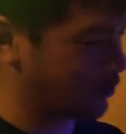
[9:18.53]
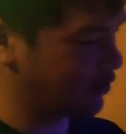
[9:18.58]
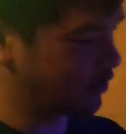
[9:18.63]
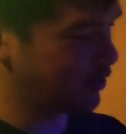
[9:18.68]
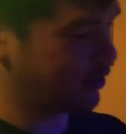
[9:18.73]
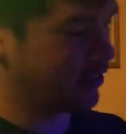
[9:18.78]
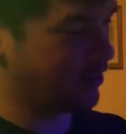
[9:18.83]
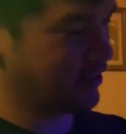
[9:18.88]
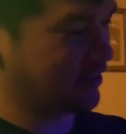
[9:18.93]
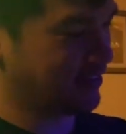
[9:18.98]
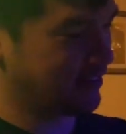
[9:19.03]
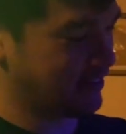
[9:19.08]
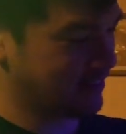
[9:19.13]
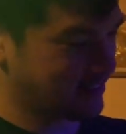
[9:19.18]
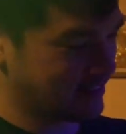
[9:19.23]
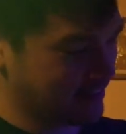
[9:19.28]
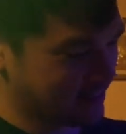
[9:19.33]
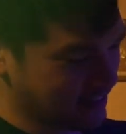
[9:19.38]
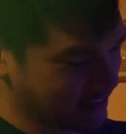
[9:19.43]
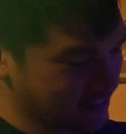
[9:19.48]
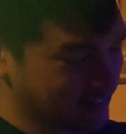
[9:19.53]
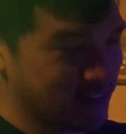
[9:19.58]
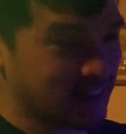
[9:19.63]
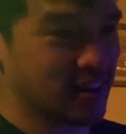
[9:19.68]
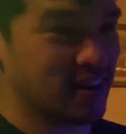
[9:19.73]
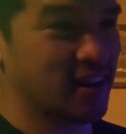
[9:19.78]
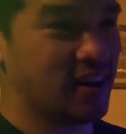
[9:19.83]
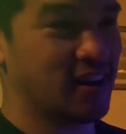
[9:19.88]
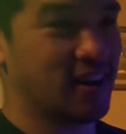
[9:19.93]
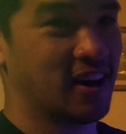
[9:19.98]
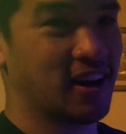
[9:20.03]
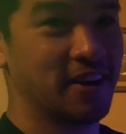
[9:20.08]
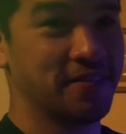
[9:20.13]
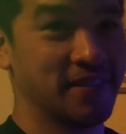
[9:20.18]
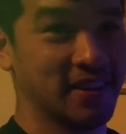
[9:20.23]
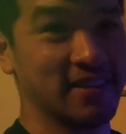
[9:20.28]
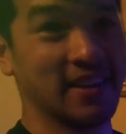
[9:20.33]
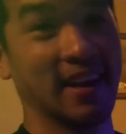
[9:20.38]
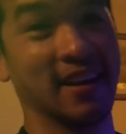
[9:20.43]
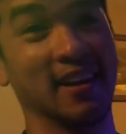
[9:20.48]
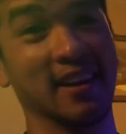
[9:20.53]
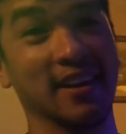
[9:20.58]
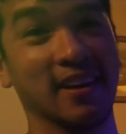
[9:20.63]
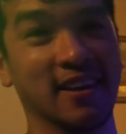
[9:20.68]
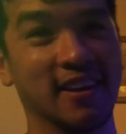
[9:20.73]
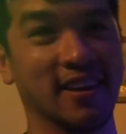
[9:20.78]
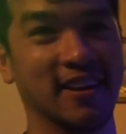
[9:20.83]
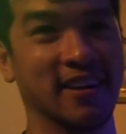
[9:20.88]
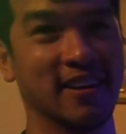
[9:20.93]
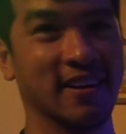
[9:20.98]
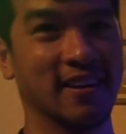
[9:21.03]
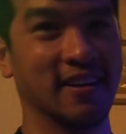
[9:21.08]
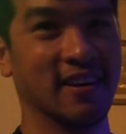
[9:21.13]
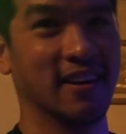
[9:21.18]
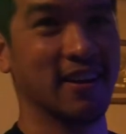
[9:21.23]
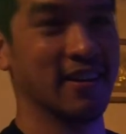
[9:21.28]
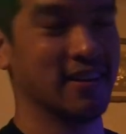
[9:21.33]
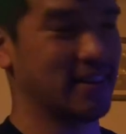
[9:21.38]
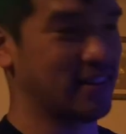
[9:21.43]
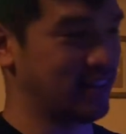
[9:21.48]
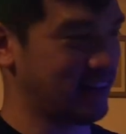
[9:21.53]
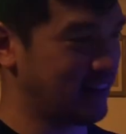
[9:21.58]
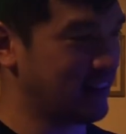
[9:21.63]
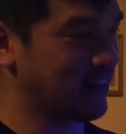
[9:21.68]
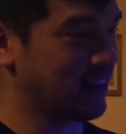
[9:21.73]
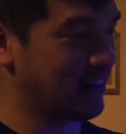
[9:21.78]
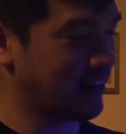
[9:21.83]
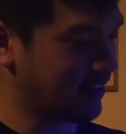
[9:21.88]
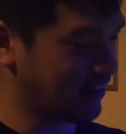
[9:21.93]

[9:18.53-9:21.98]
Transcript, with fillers: a daily feeds. I feed daily. Feed daily.